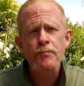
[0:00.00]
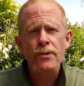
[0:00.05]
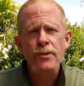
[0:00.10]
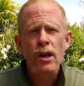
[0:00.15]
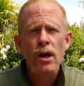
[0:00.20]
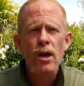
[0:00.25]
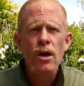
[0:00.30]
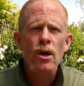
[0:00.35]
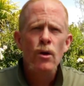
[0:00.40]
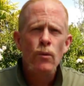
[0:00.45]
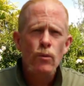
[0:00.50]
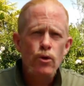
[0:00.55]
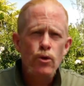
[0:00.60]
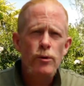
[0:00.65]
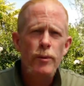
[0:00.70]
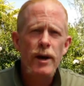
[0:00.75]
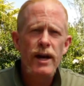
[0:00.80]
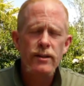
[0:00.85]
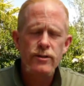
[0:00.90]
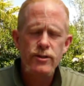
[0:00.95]
we'll talk
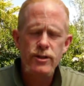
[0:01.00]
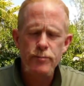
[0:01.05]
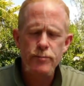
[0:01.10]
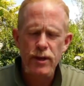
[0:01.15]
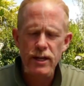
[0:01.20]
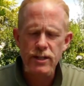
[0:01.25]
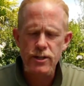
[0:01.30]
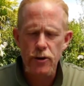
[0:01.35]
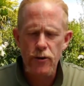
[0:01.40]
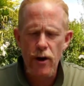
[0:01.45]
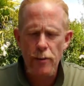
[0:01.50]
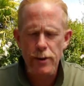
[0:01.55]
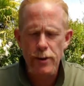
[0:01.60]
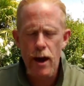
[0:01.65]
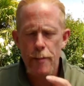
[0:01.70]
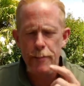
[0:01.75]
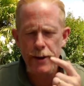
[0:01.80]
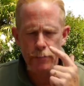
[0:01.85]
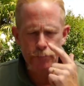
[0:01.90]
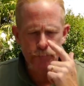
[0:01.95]
about some things that are
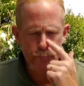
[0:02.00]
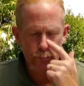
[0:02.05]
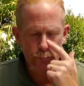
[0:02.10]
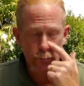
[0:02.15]
upcoming,